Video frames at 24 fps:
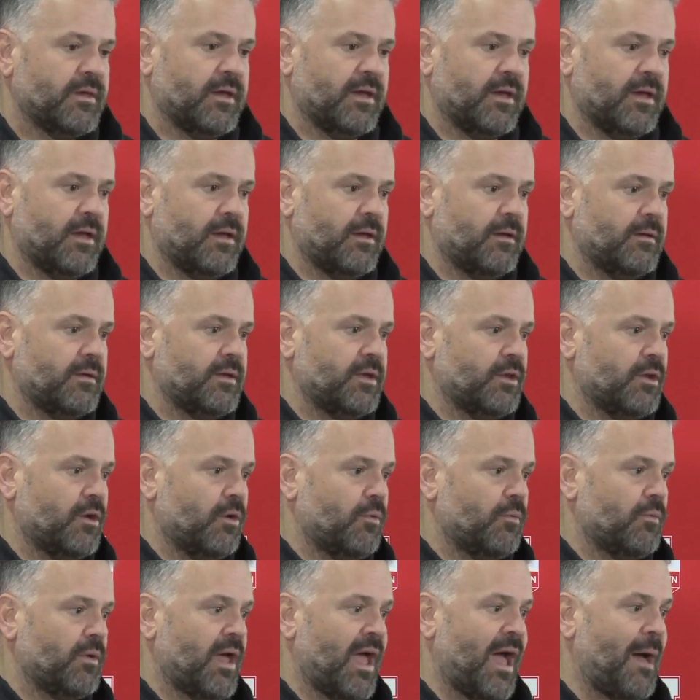uh, you
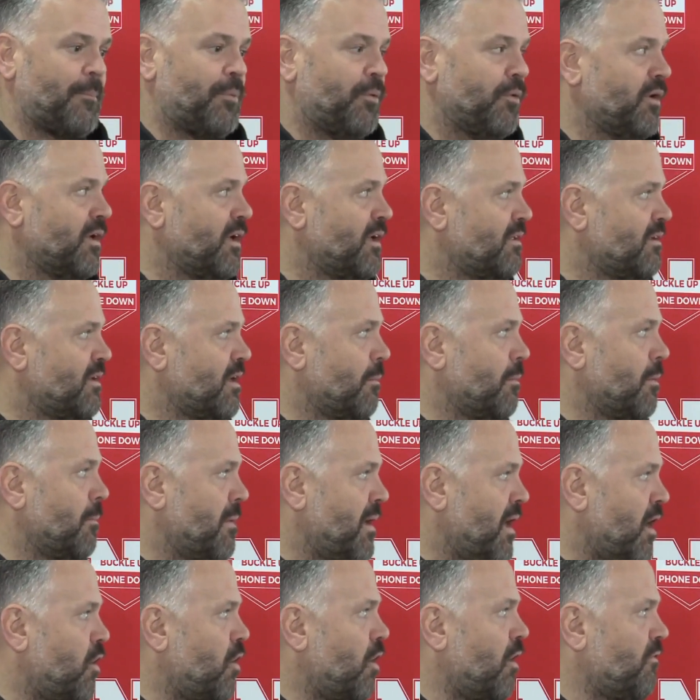know, Applegate coming
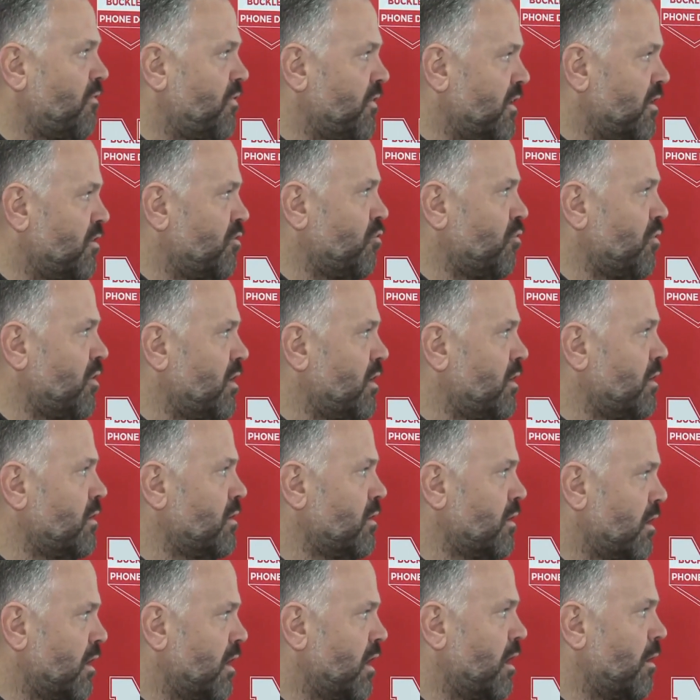back off the injury,
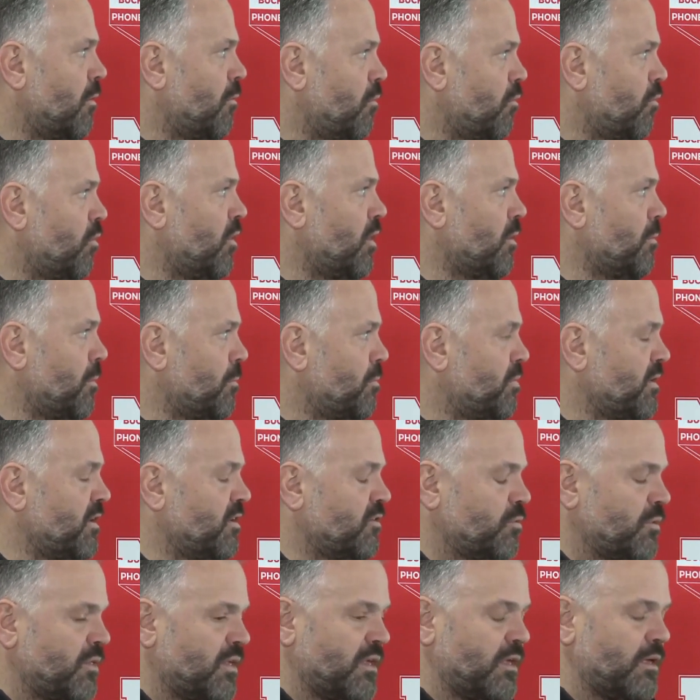um, really been
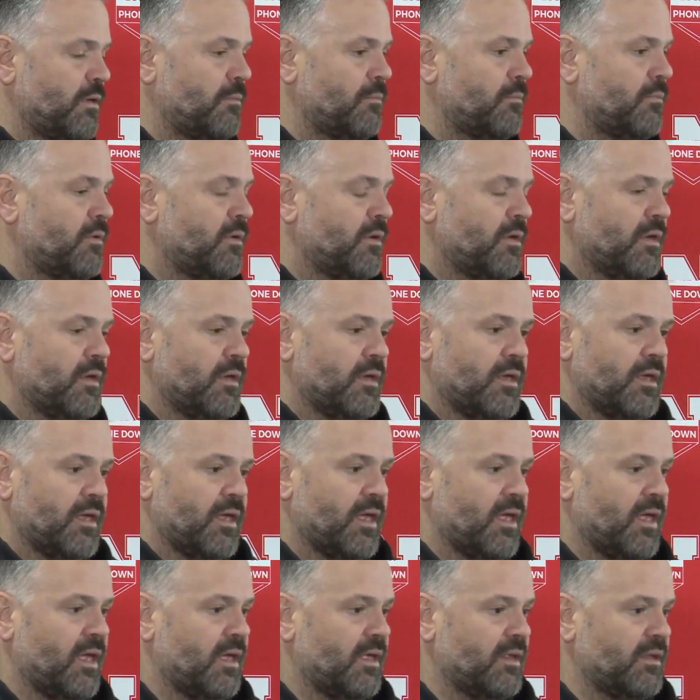pleased with him.
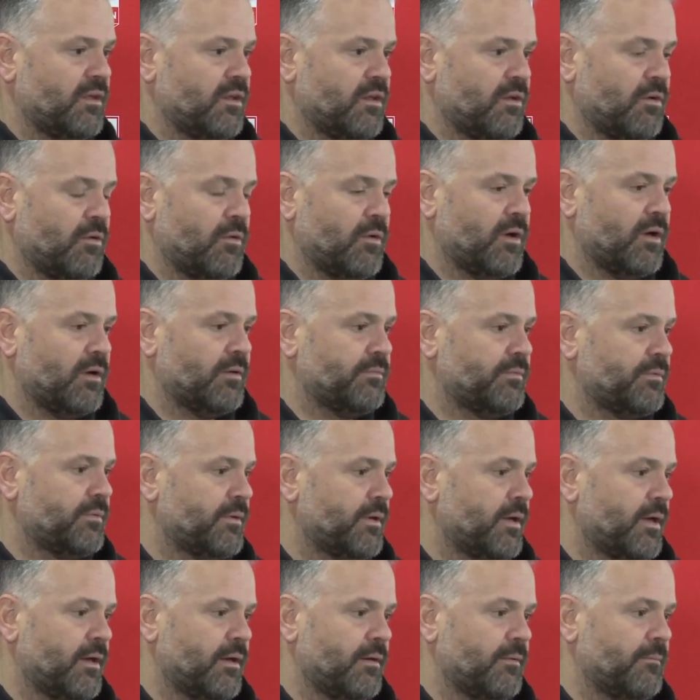And, you know,
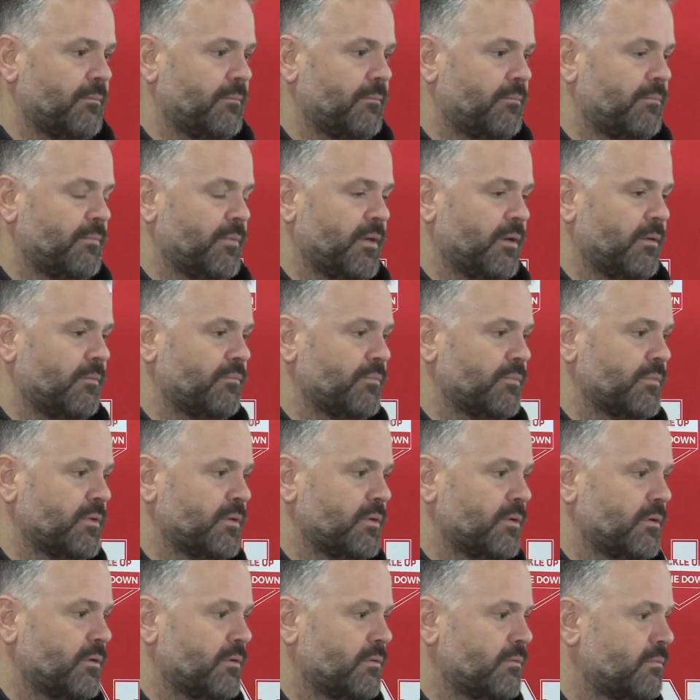uh, um, you know,
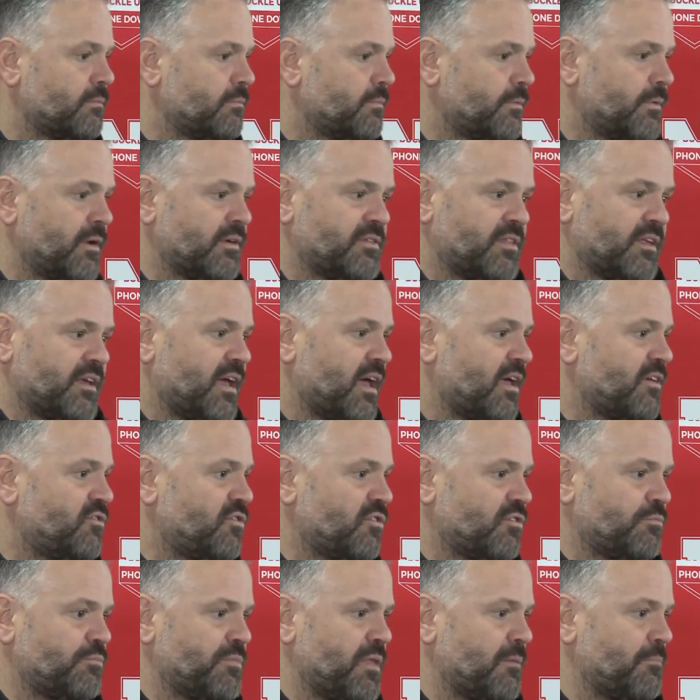you know, the rest of the guys
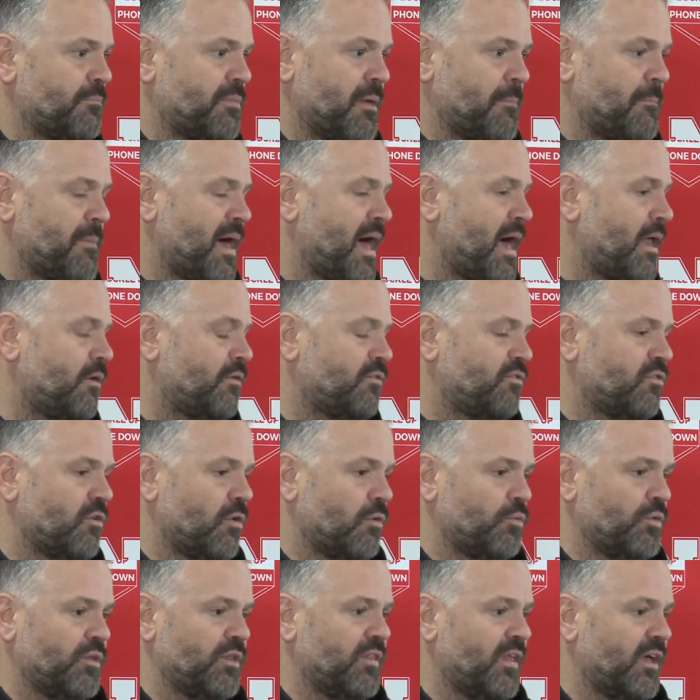just, they, they battle.
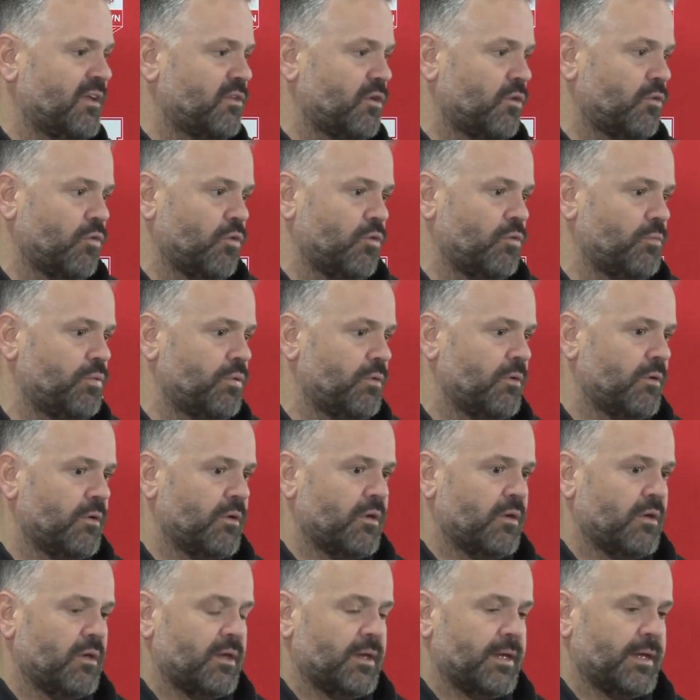So really like the group.
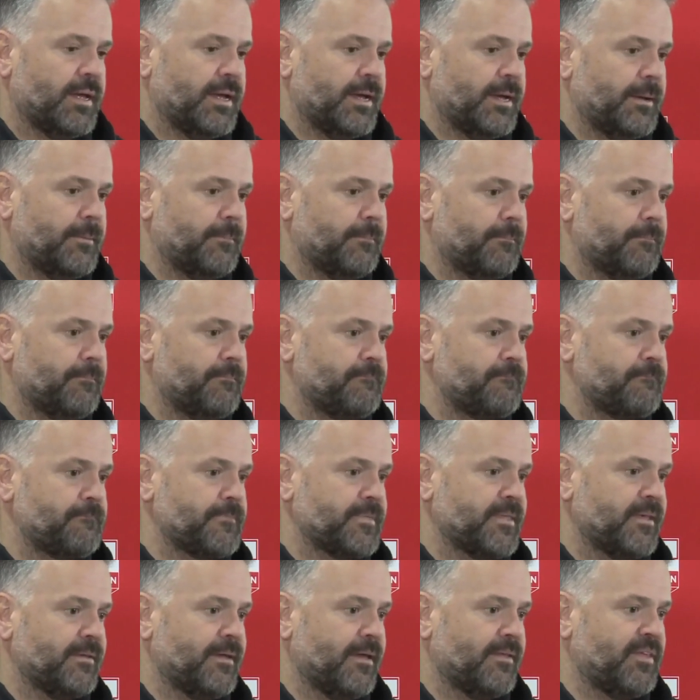Um,
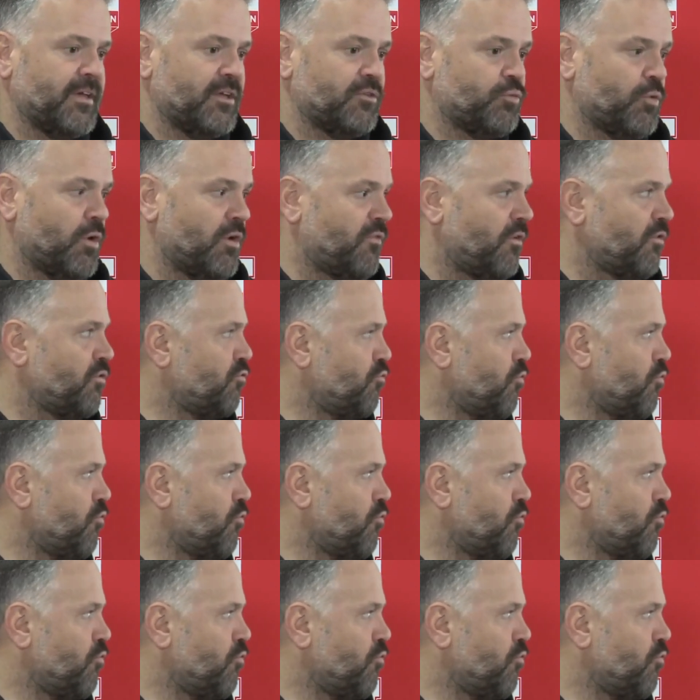I think it's one of our